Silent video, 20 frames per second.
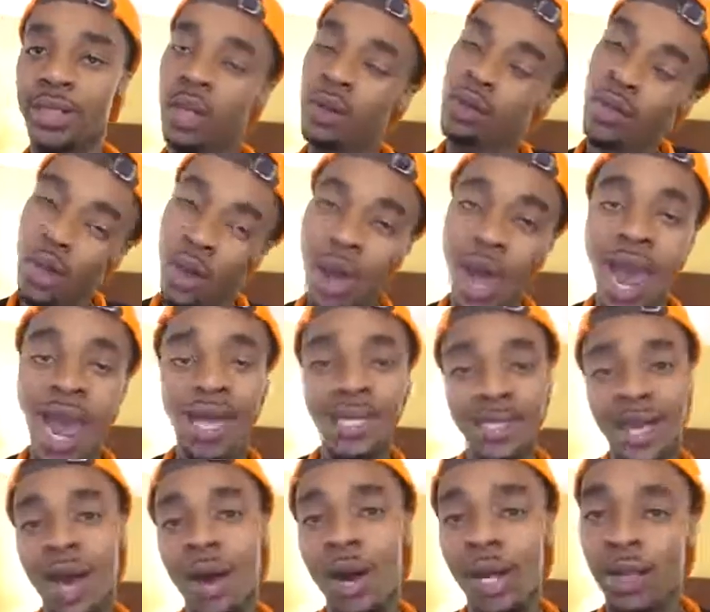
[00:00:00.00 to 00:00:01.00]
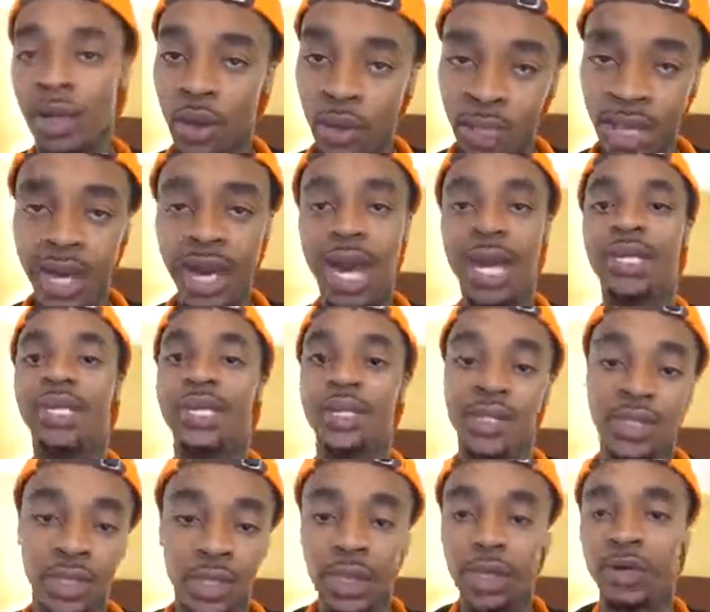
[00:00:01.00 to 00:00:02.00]
Don't know, ask how I know that. I
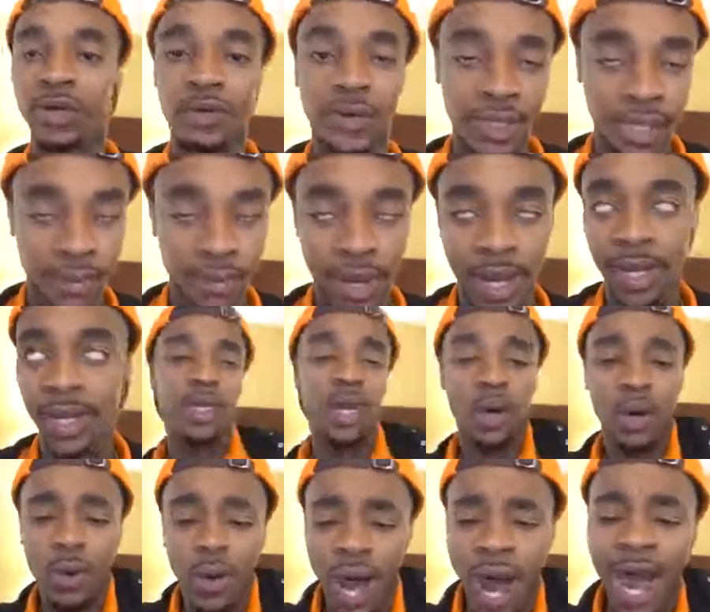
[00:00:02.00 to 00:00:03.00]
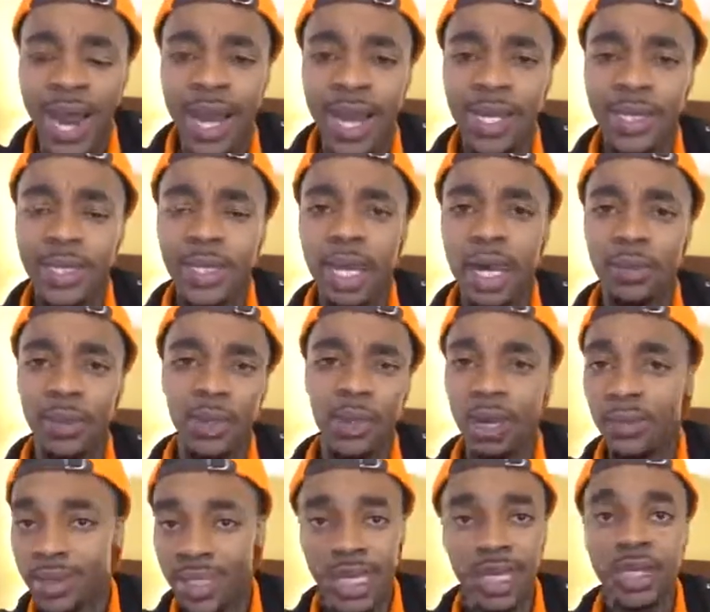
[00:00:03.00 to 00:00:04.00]
just learned from somebody. So I ended up, you know
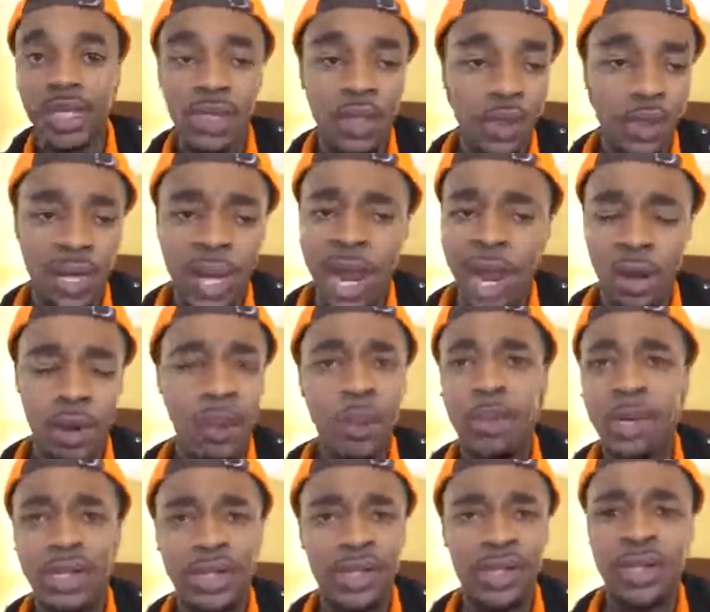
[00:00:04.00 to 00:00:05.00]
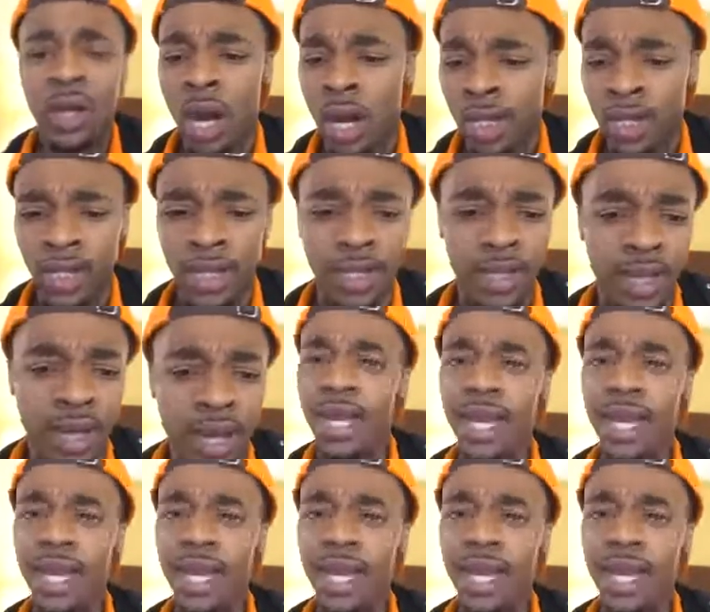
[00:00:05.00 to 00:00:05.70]
what I'm saying, doing that, and we were just talking.